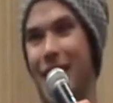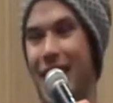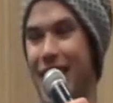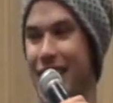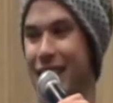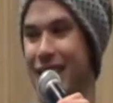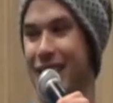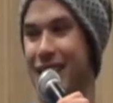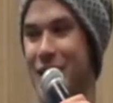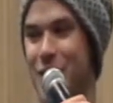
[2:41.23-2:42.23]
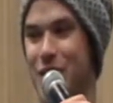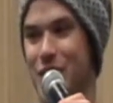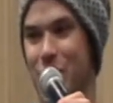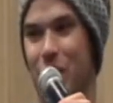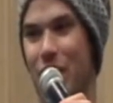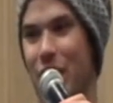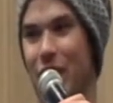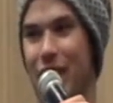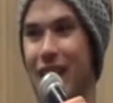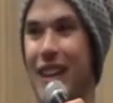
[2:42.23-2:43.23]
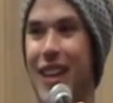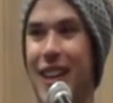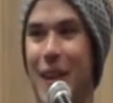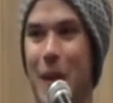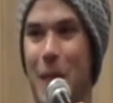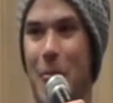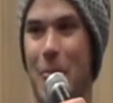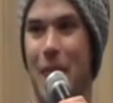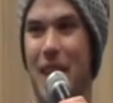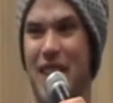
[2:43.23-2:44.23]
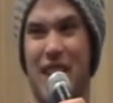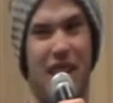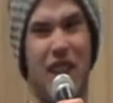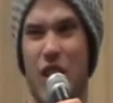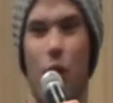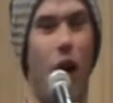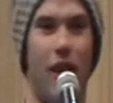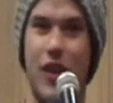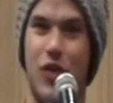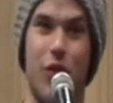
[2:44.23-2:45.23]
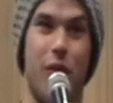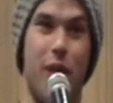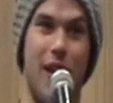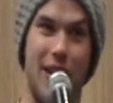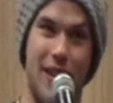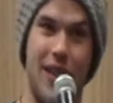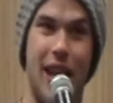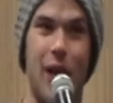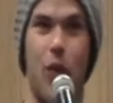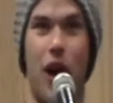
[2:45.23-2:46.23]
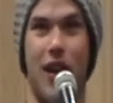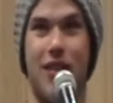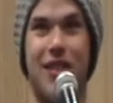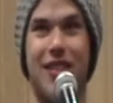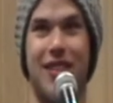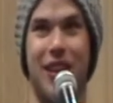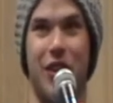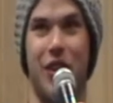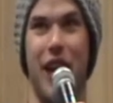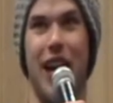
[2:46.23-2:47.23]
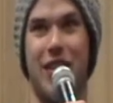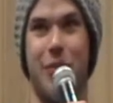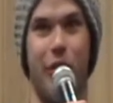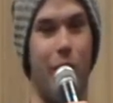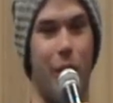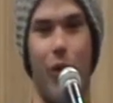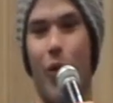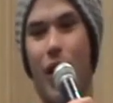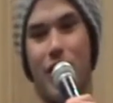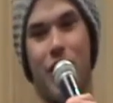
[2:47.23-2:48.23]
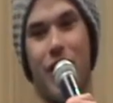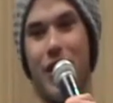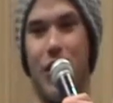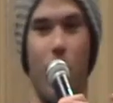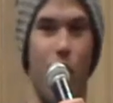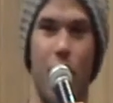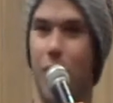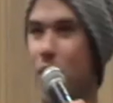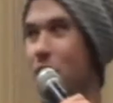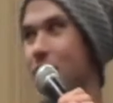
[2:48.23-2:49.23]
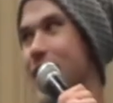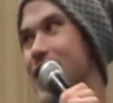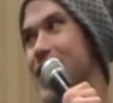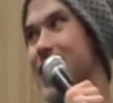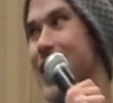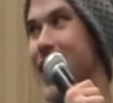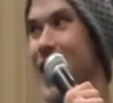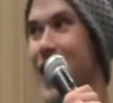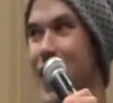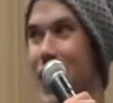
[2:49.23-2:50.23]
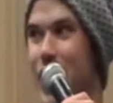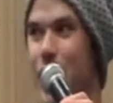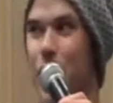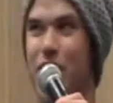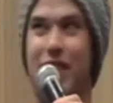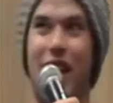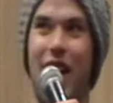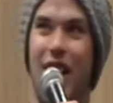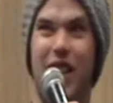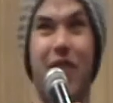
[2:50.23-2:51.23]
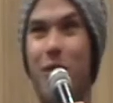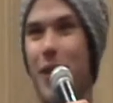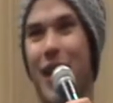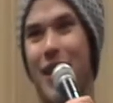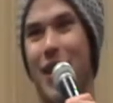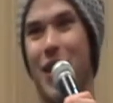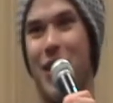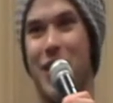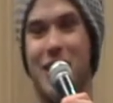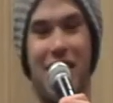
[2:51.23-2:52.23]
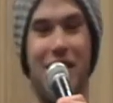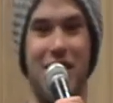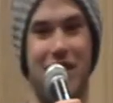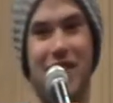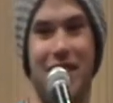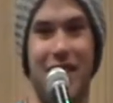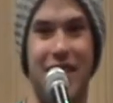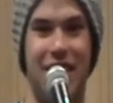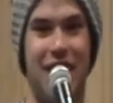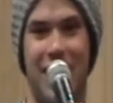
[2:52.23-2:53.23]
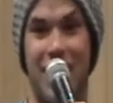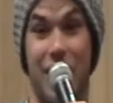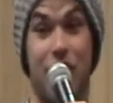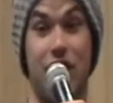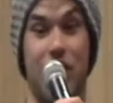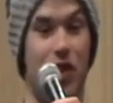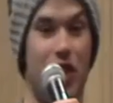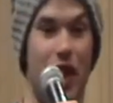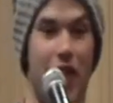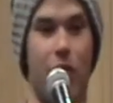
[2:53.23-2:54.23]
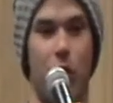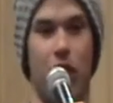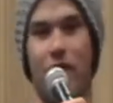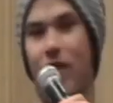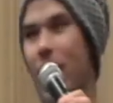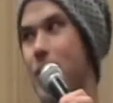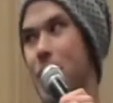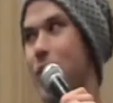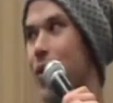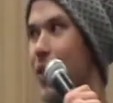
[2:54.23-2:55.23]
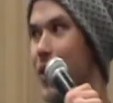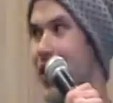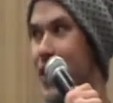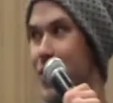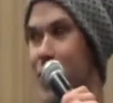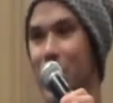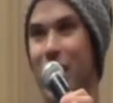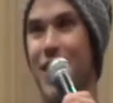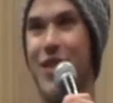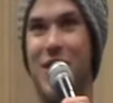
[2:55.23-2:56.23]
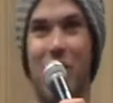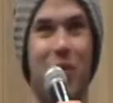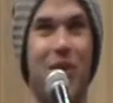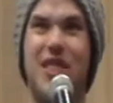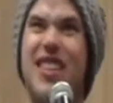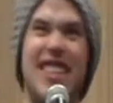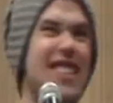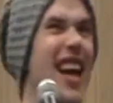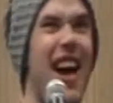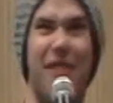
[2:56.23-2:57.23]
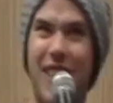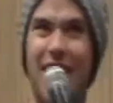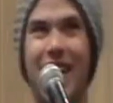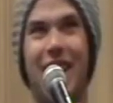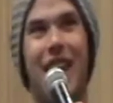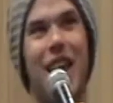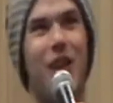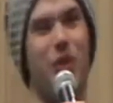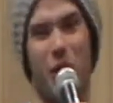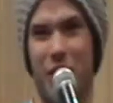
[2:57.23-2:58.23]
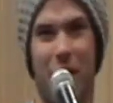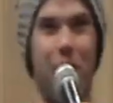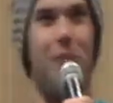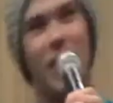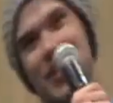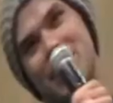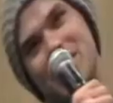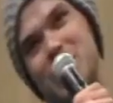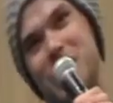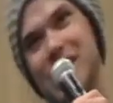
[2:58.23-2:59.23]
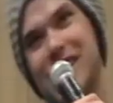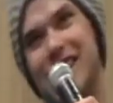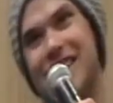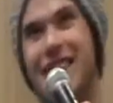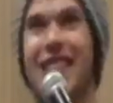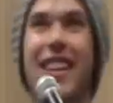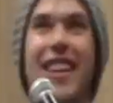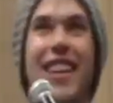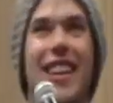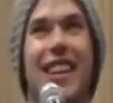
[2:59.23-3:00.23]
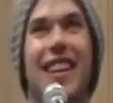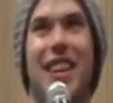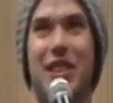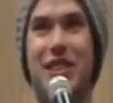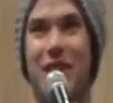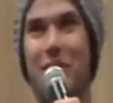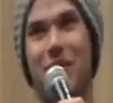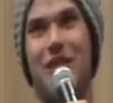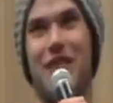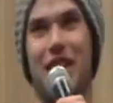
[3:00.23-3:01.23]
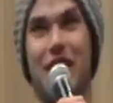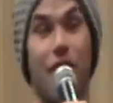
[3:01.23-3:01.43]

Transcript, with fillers: and uh, so we'll just go there and and like the is really bad. Like you can't watch a good action movie, but we'll watch all like the horror movies and you know we just saw I Love You Man there, and it's like just it, there's like never more than five people in this movie theater. So we're just like laughing and throwing gummy bears at the screen, and, you know, seeing what sticks.